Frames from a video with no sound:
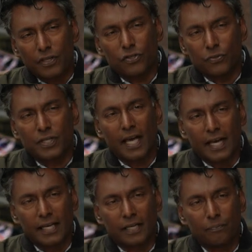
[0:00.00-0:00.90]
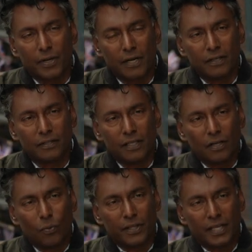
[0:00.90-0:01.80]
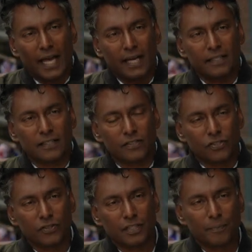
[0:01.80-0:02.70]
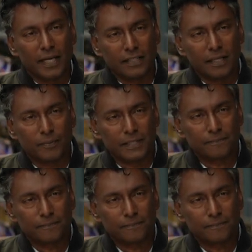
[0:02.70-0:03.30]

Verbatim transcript: U K compared with Canada during the pandemic.